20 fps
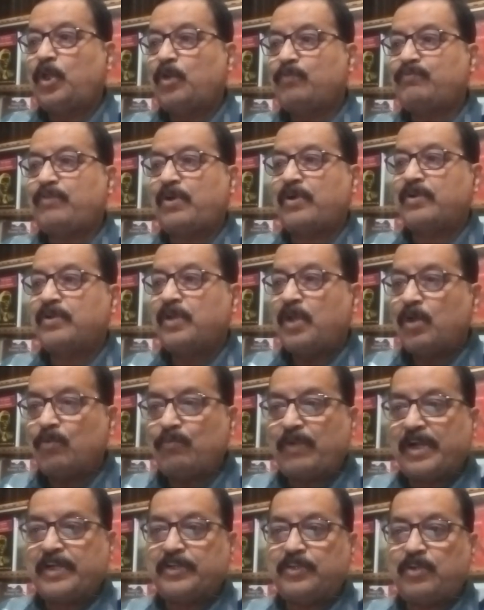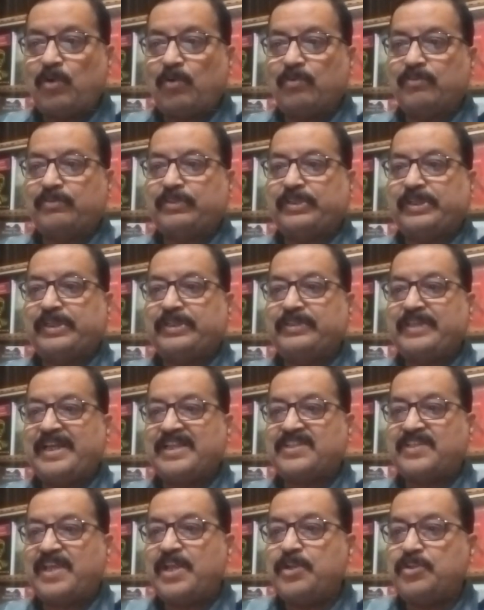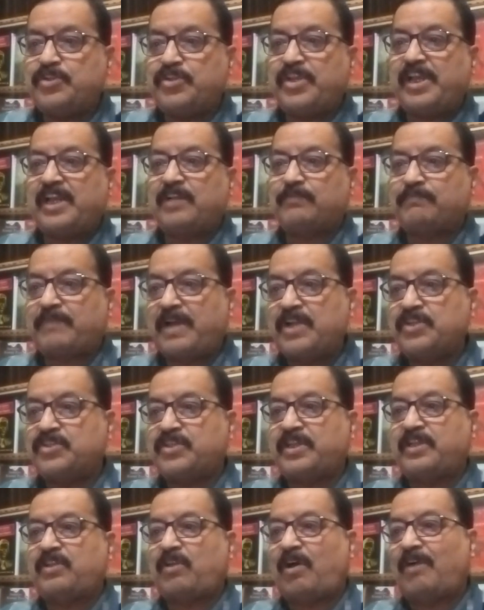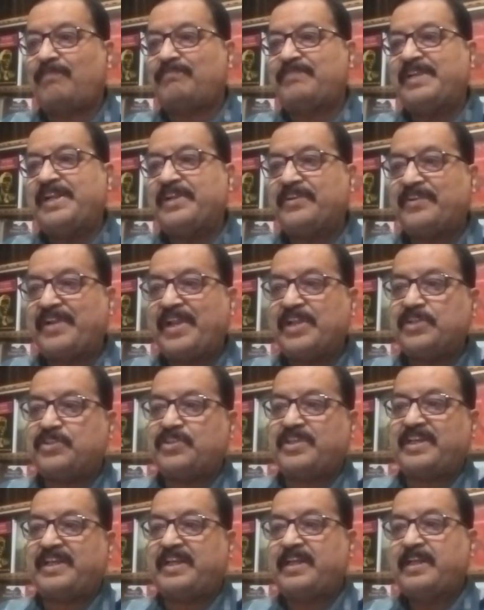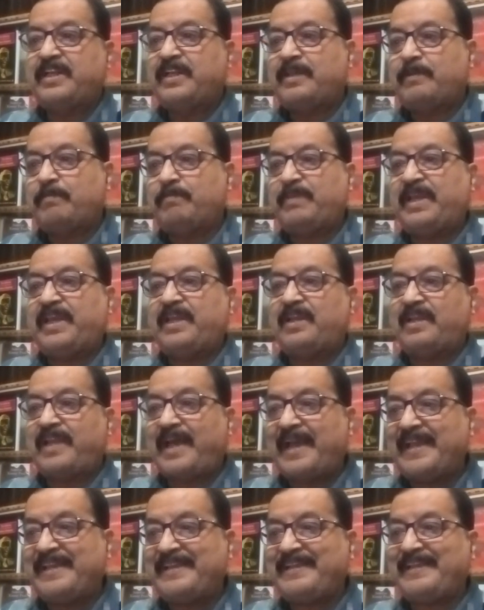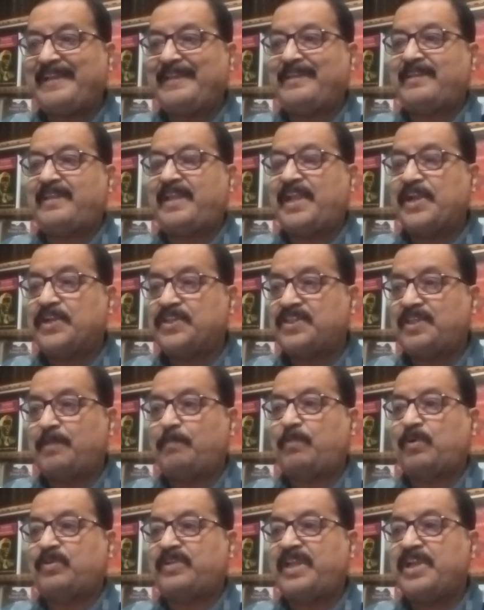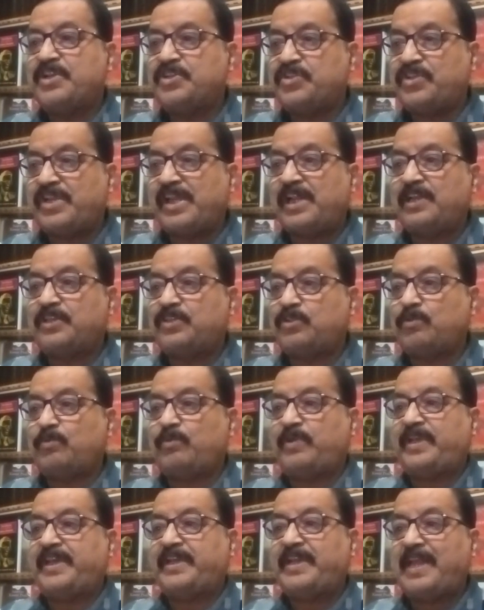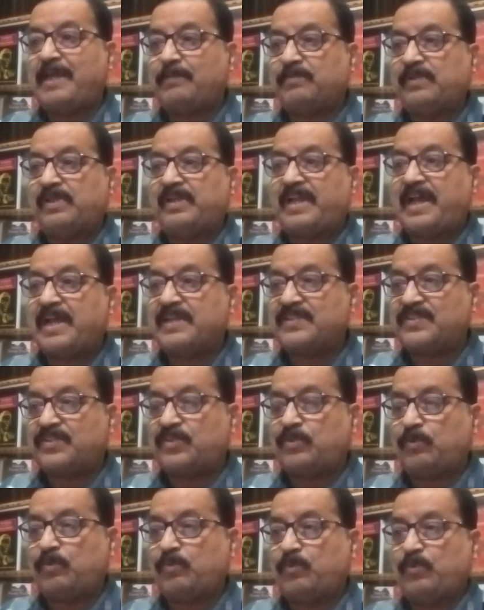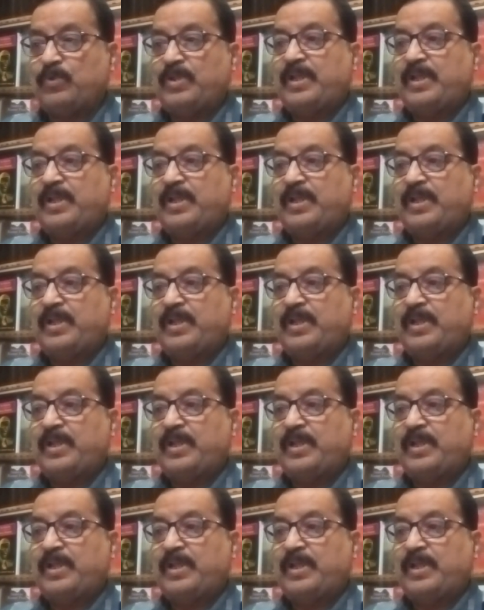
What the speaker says: For Verdonk, the essential function of literature may lie in its potential to enable us to